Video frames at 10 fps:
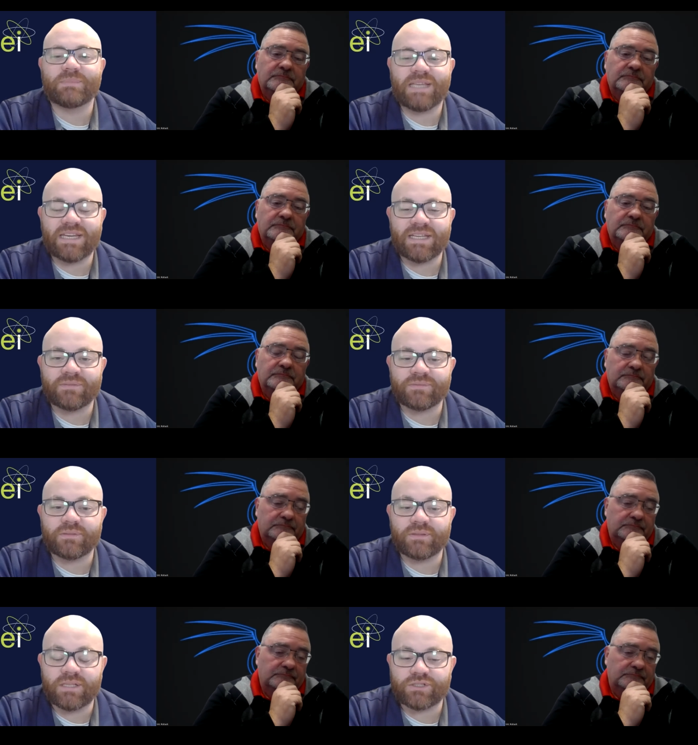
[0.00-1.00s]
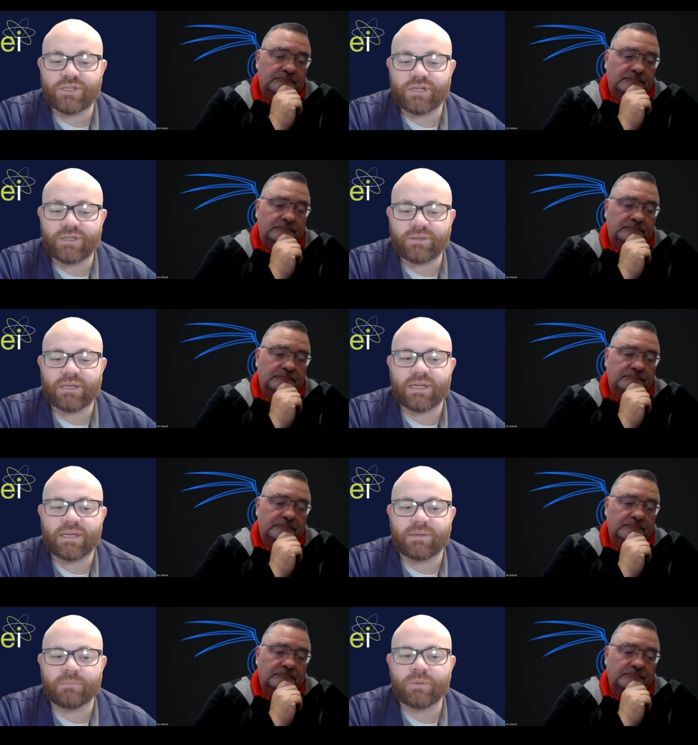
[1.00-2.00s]
Speaker 1: the beginning of this year,
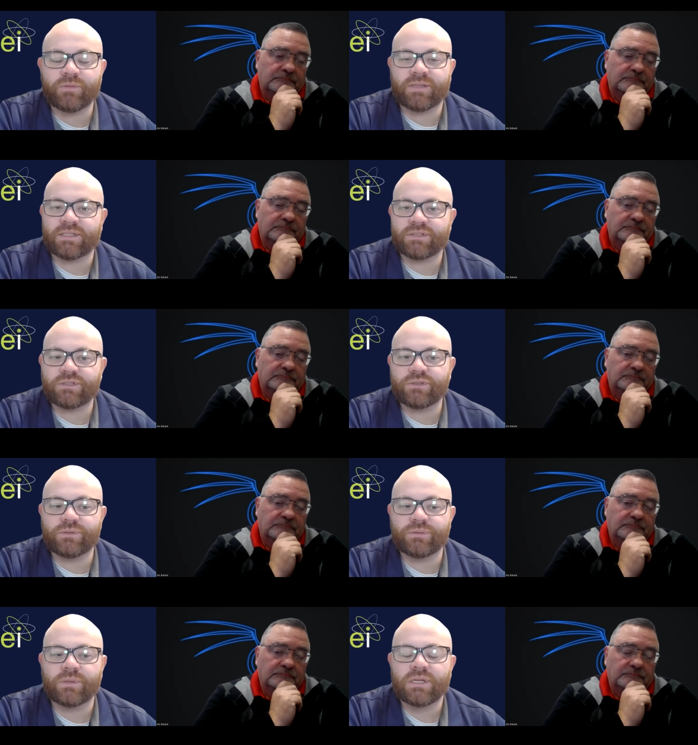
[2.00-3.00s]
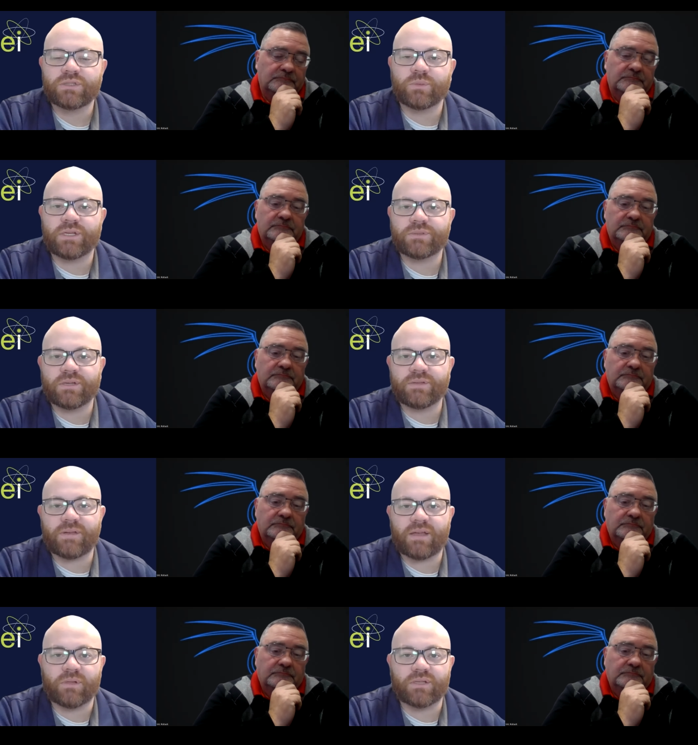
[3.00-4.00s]
um, moving into
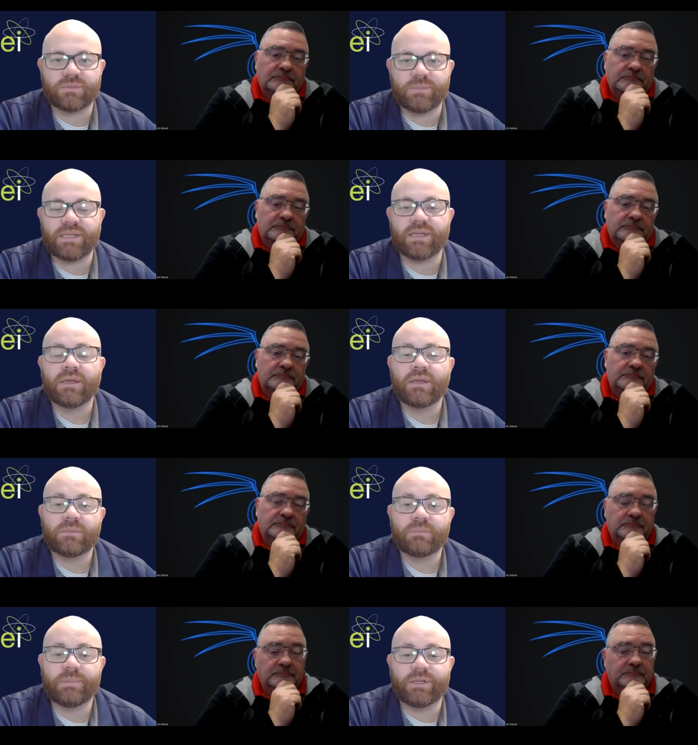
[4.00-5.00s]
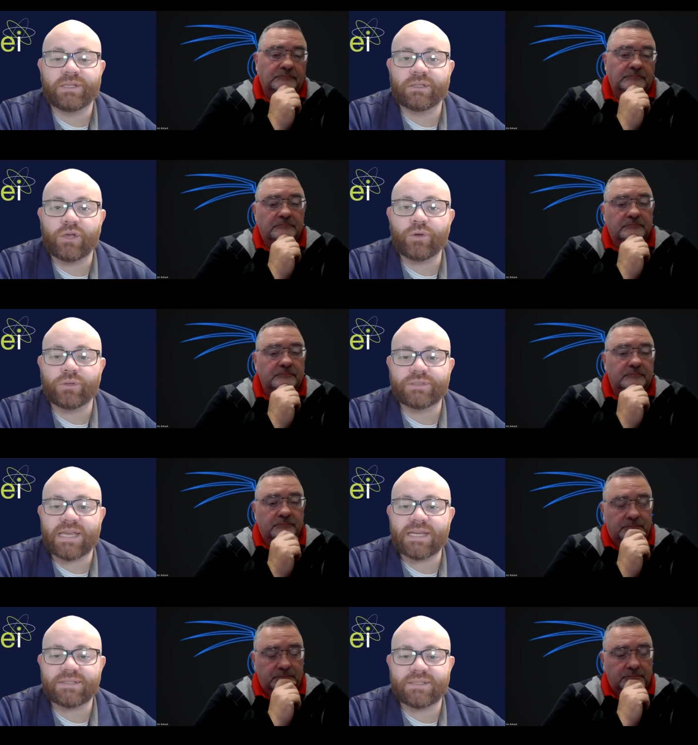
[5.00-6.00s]
2025, we'll also be building local
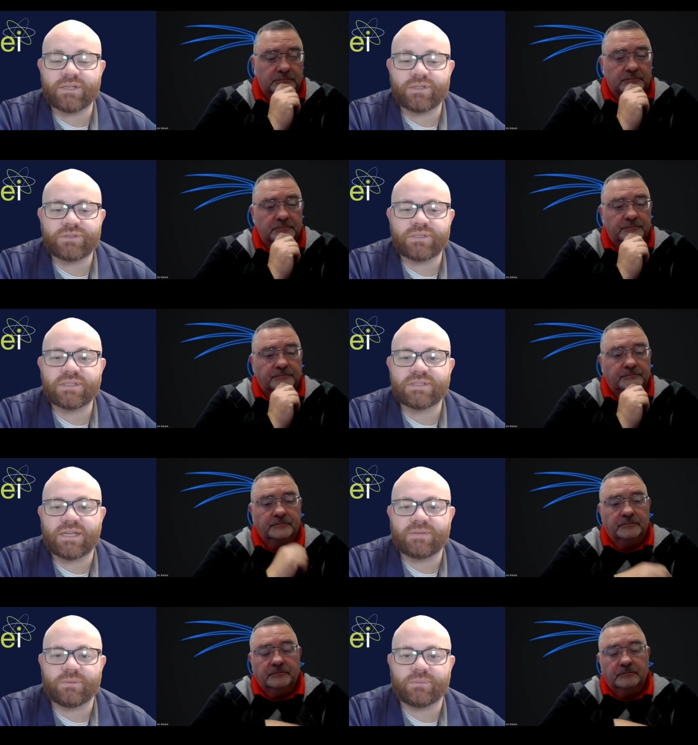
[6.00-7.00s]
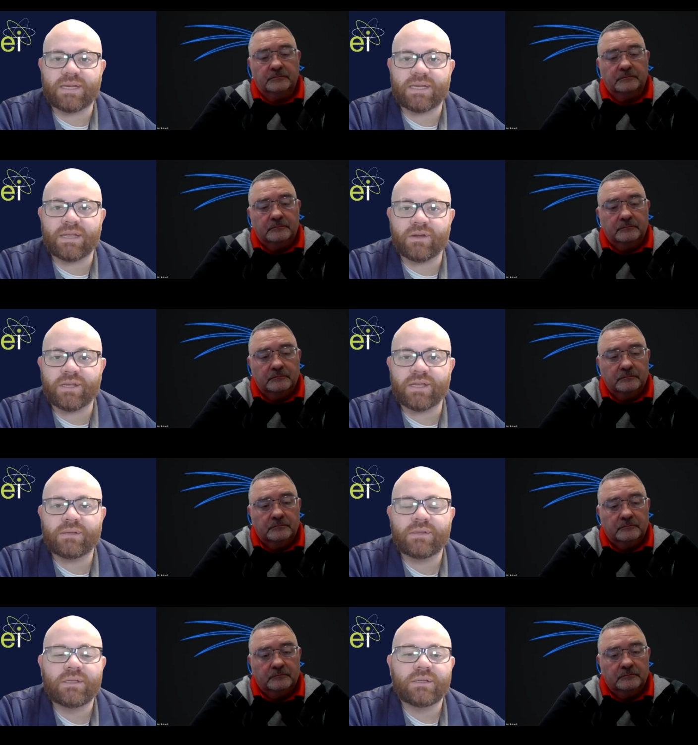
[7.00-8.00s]
data centers inside of the Reading area